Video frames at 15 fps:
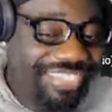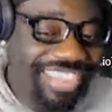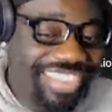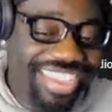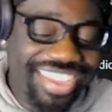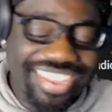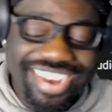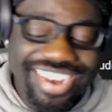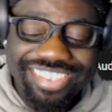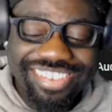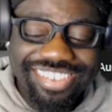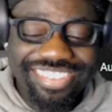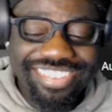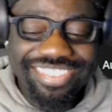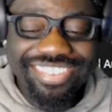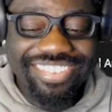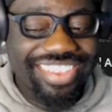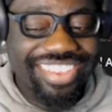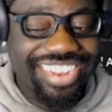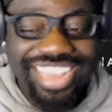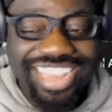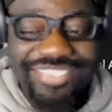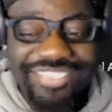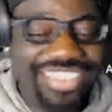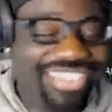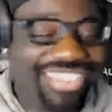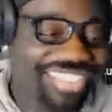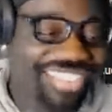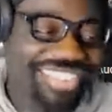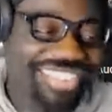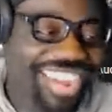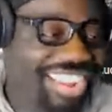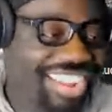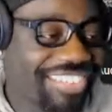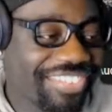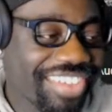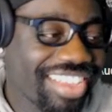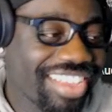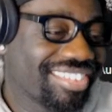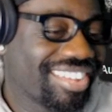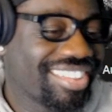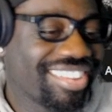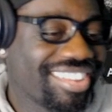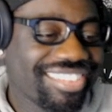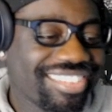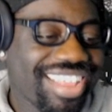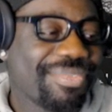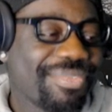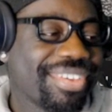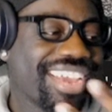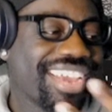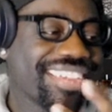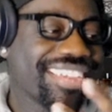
That's gonna do it. Like button, subscribe, and notification bell. Until next time, you guys.